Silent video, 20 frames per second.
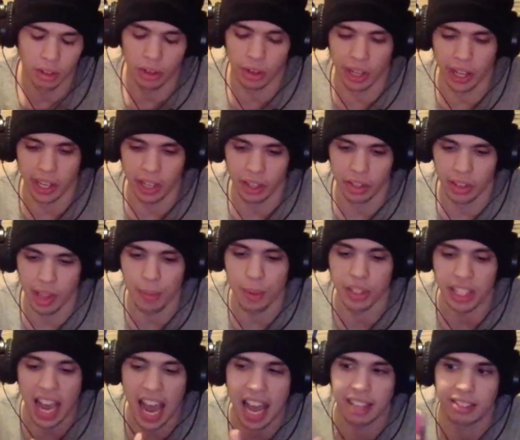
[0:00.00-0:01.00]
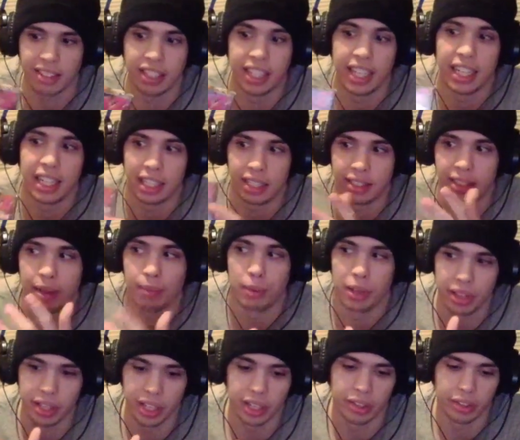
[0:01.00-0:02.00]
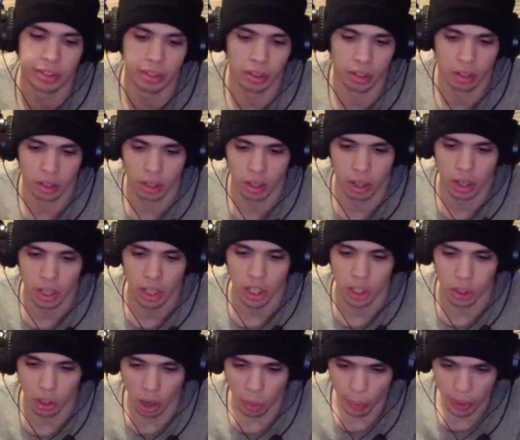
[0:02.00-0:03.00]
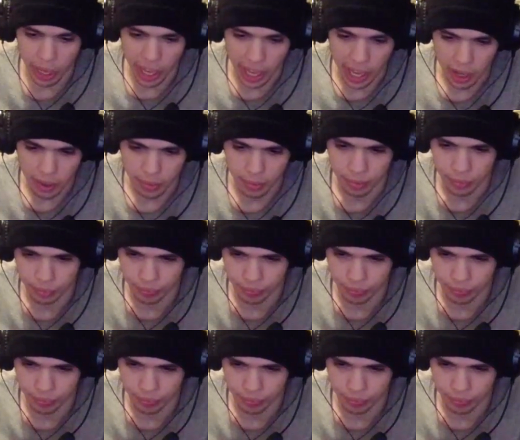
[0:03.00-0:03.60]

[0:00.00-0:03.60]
Okay, they must have accidentally sent me this. So I went ahead